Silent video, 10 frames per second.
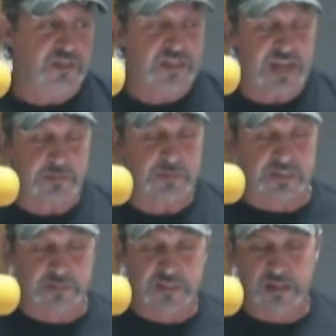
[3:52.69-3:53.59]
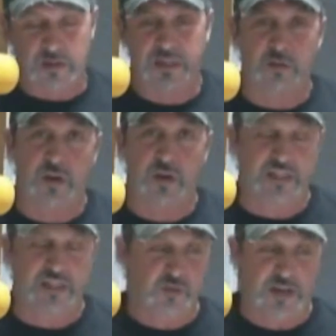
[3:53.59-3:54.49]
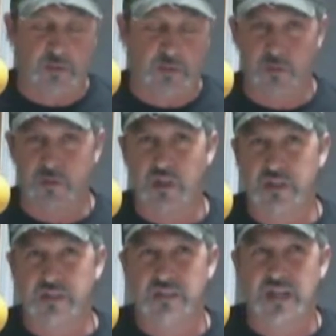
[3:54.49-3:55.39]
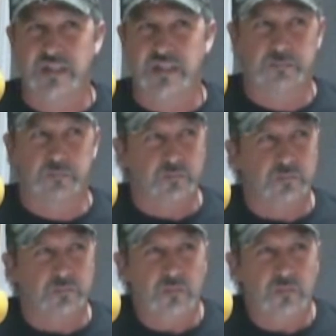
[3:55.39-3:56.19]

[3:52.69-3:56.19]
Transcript: Since time is limited, I want to get right into it. And we were discussing